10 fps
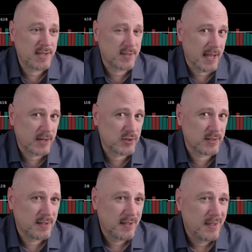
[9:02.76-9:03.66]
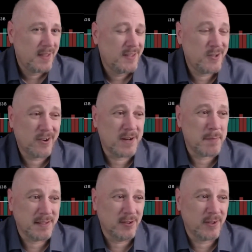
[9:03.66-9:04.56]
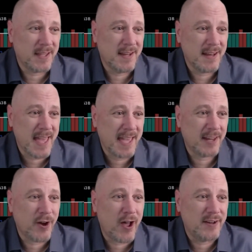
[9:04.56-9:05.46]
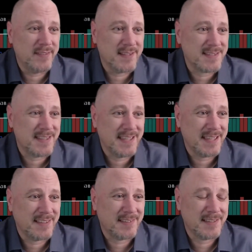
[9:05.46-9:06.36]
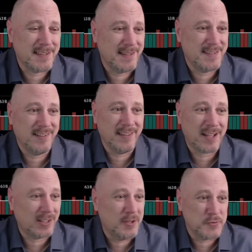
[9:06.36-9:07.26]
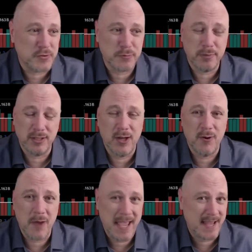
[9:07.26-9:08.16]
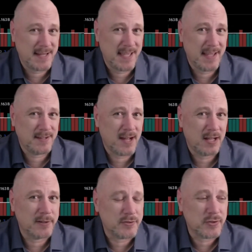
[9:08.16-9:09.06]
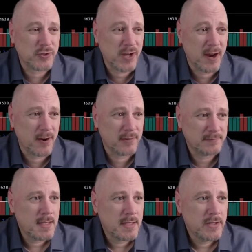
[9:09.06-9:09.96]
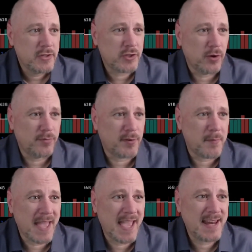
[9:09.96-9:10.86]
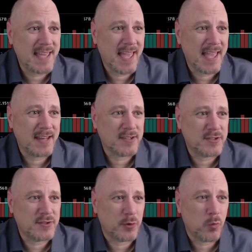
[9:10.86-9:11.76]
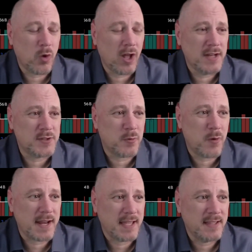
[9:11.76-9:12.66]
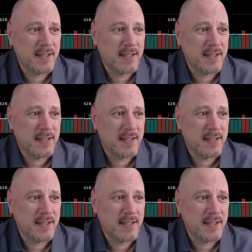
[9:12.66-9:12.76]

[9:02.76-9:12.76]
action, you're going to be looking at hanging on to this thing until it closes below $88 a share. So from 88 to 120,